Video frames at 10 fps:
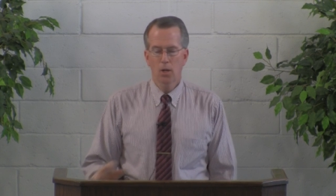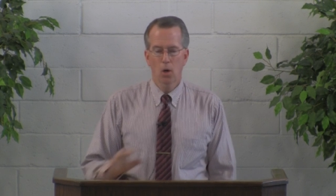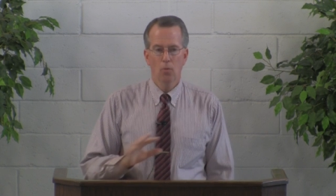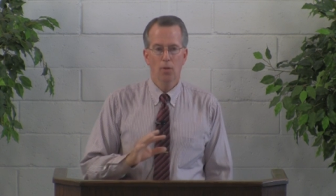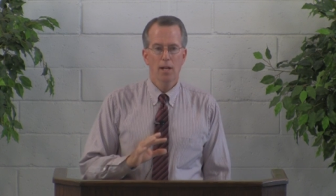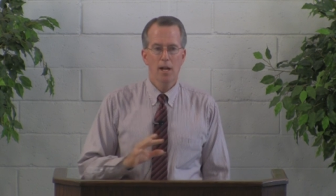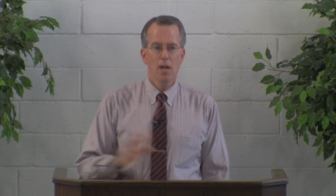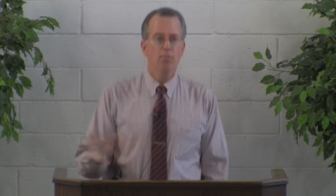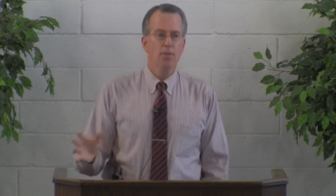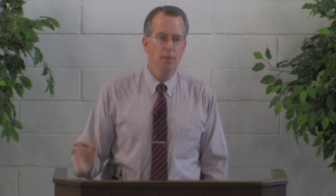over
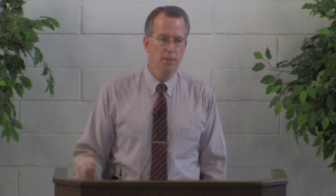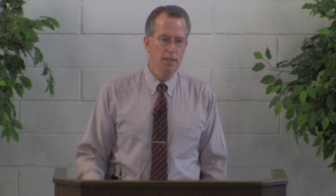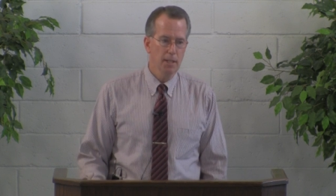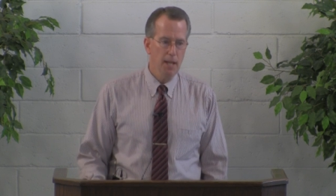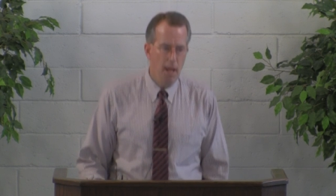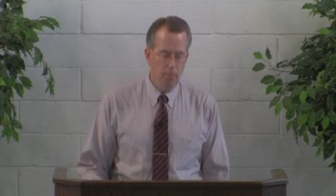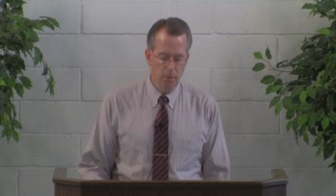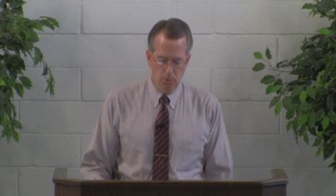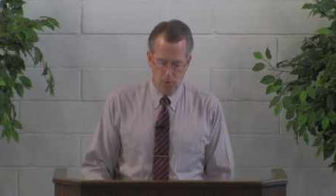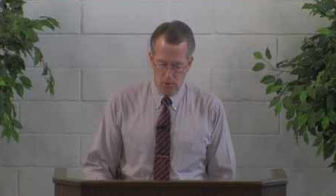everything that
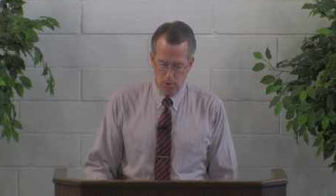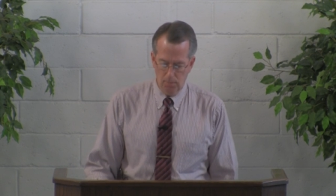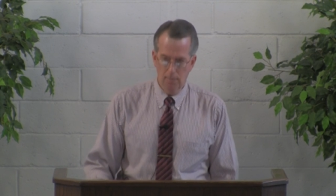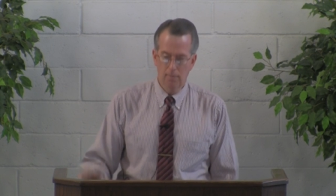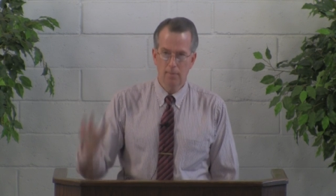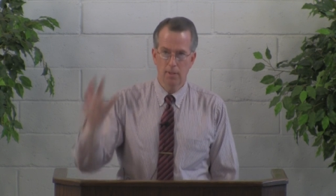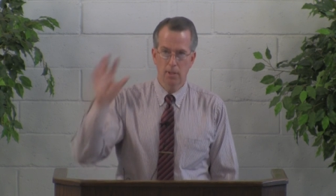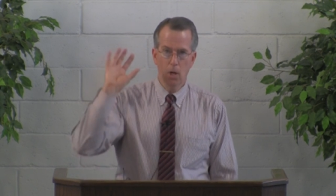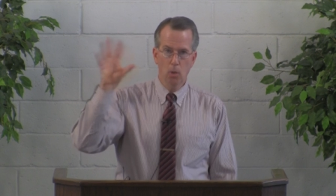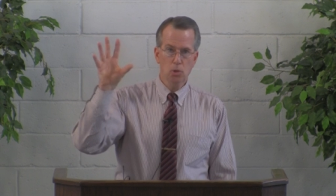happens. In
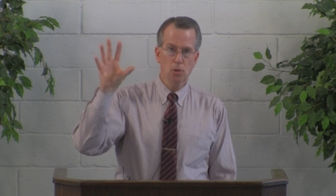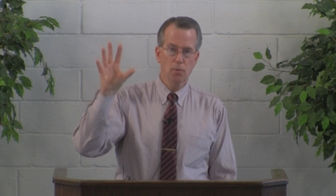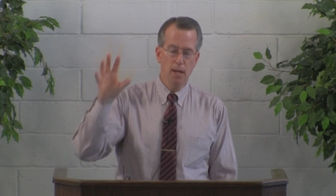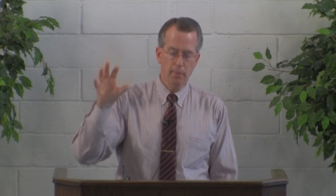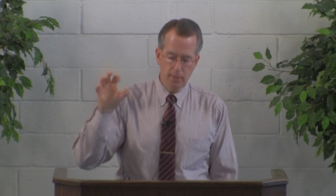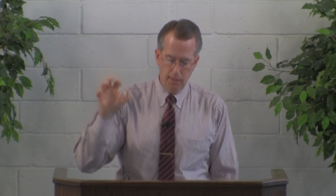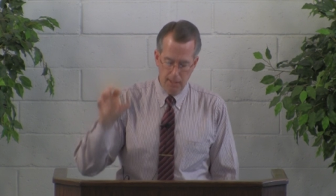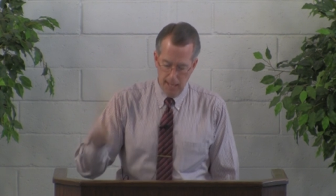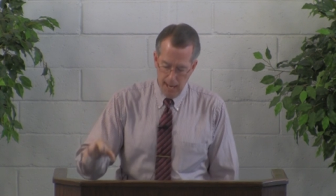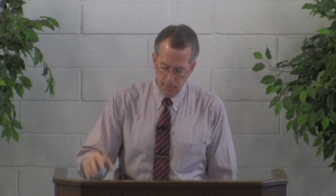the hosts of heaven and the
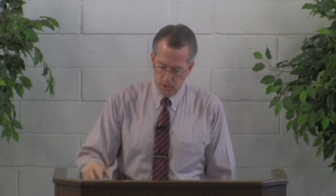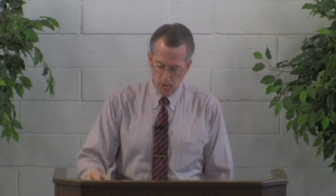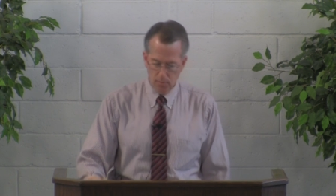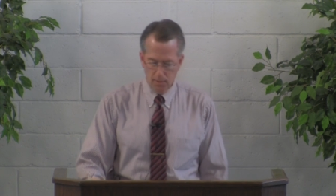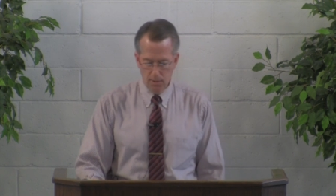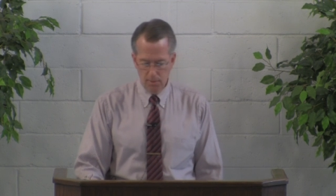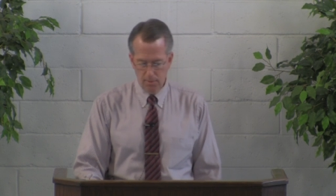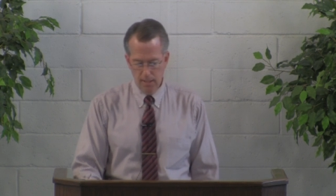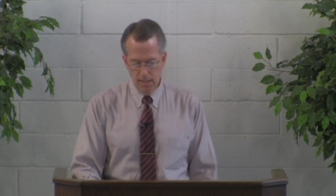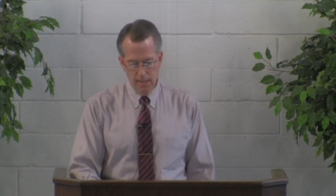inhabitants of the
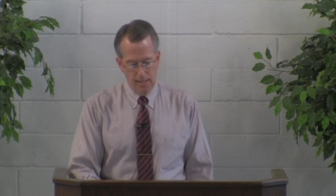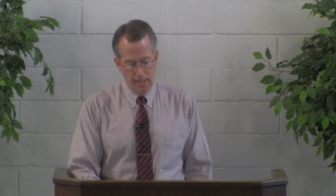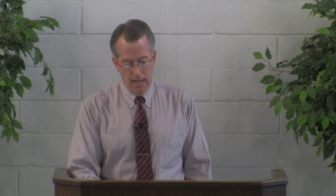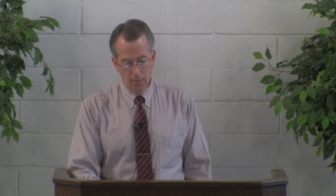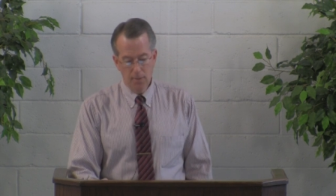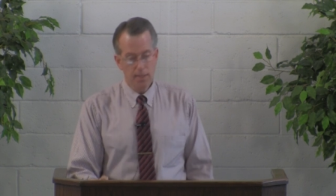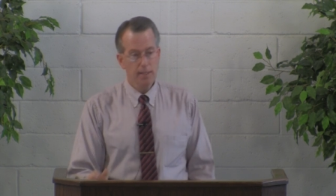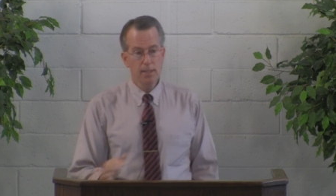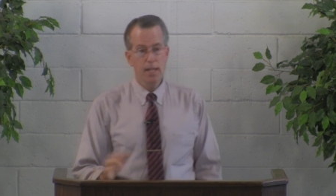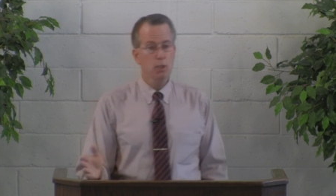earth, everything
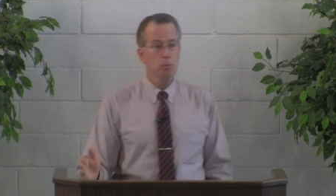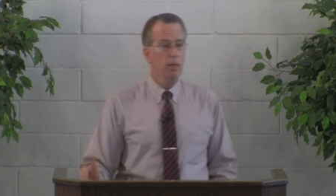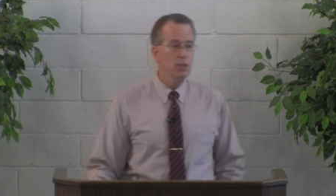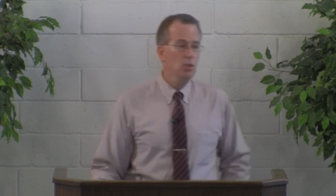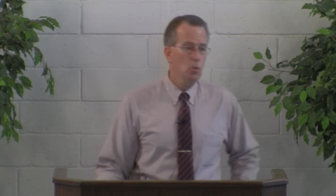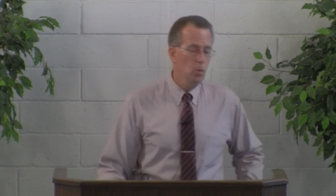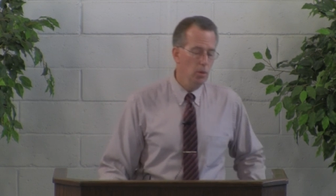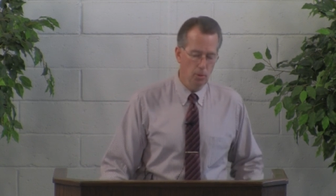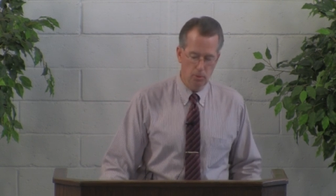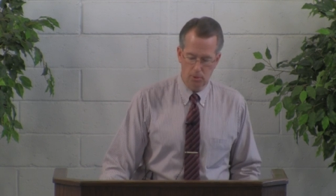that takes place in the
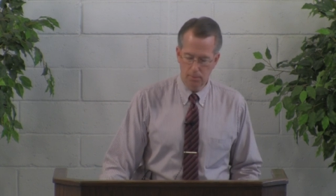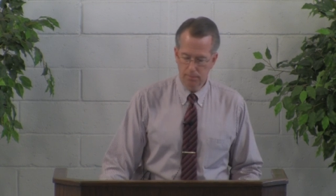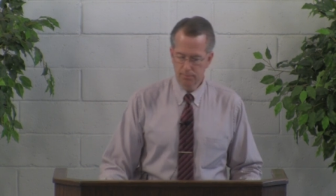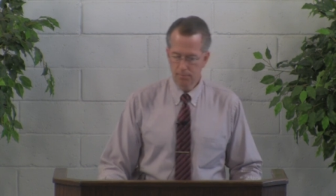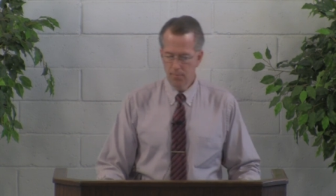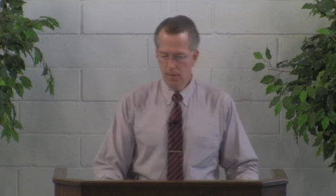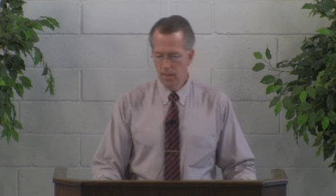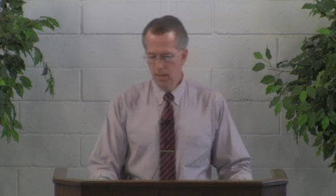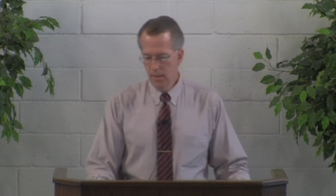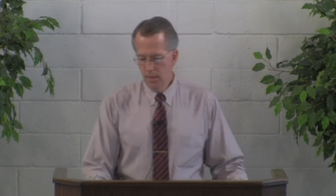world.
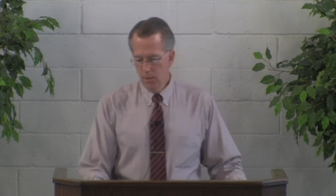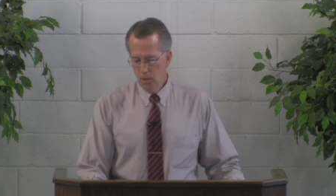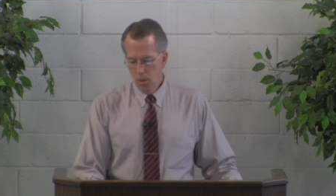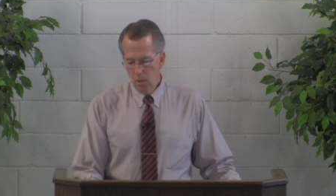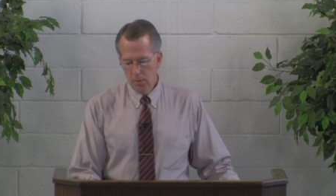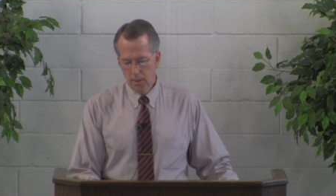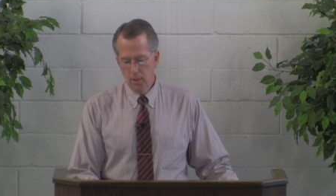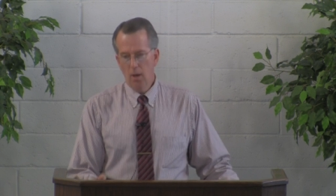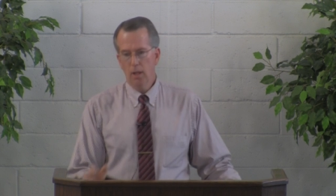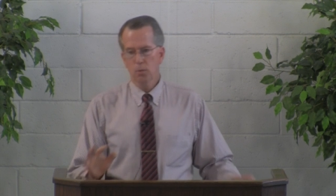Do you know that
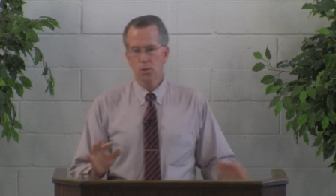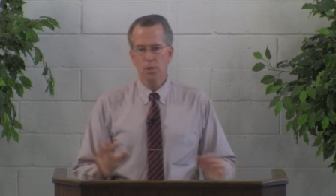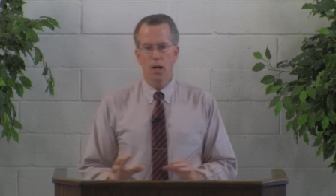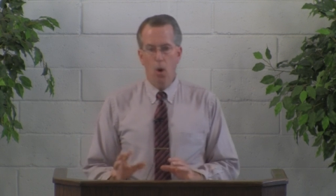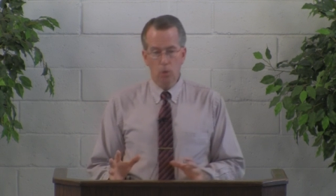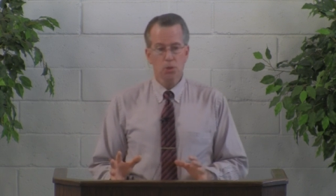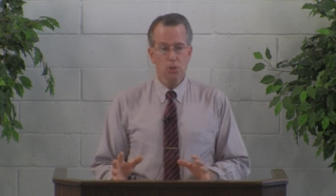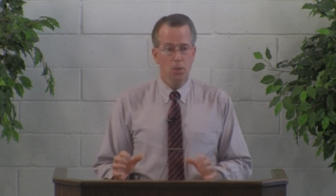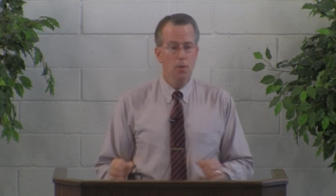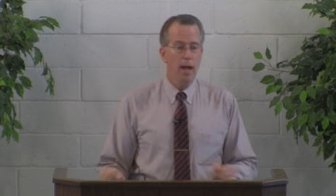God was
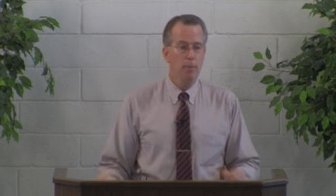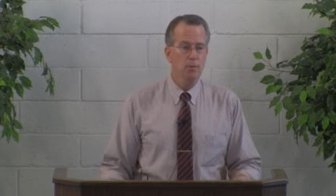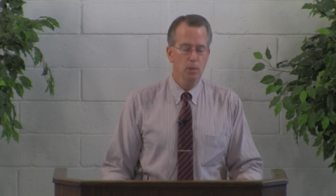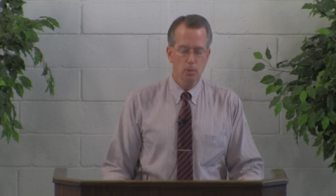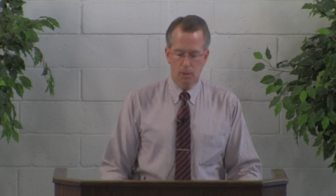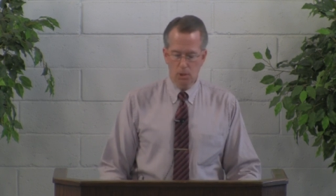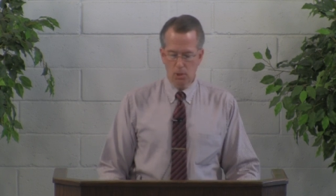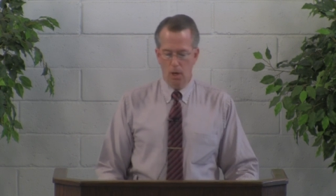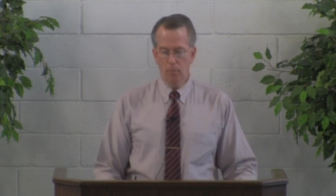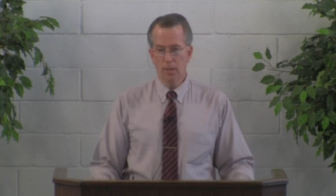also absolutely
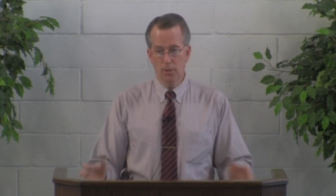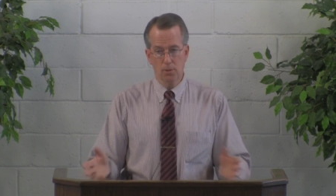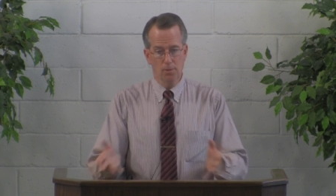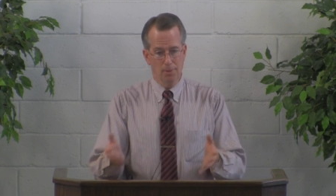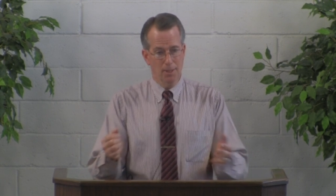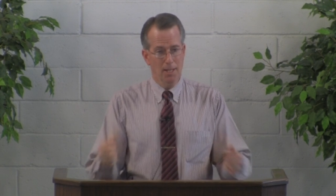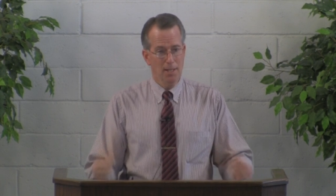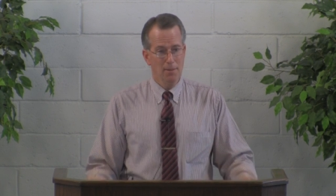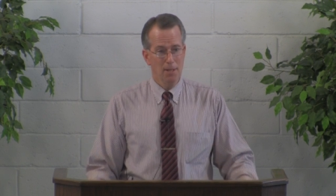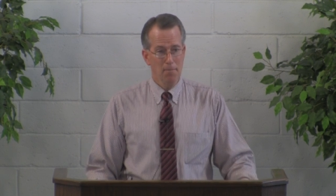sovereign, as
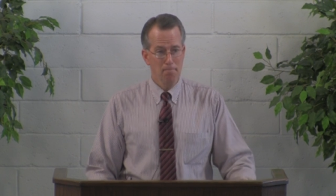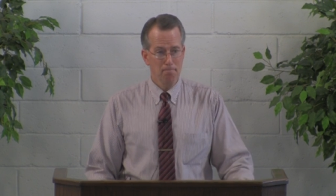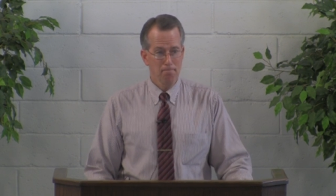again